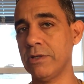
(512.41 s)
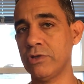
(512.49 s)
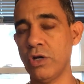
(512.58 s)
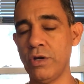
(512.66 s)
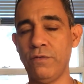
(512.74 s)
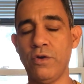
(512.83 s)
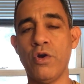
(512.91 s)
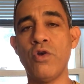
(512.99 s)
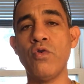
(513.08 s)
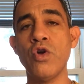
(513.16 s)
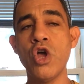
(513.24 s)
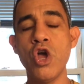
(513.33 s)
So if
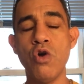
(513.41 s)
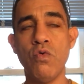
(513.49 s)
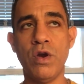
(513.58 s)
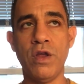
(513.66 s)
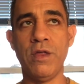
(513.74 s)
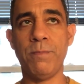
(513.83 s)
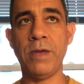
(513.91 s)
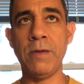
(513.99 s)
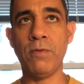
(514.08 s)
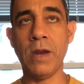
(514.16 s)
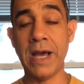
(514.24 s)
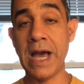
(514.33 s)
you're one of the
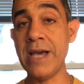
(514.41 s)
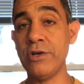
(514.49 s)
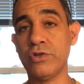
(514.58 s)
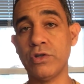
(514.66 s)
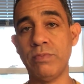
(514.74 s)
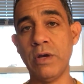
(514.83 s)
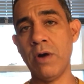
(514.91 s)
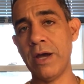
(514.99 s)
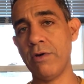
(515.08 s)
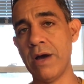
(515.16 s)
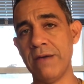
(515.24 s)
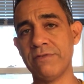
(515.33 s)
people like I used to be,
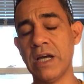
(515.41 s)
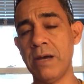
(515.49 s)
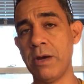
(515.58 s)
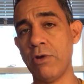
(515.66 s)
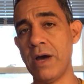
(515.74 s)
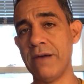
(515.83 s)
I don't have time.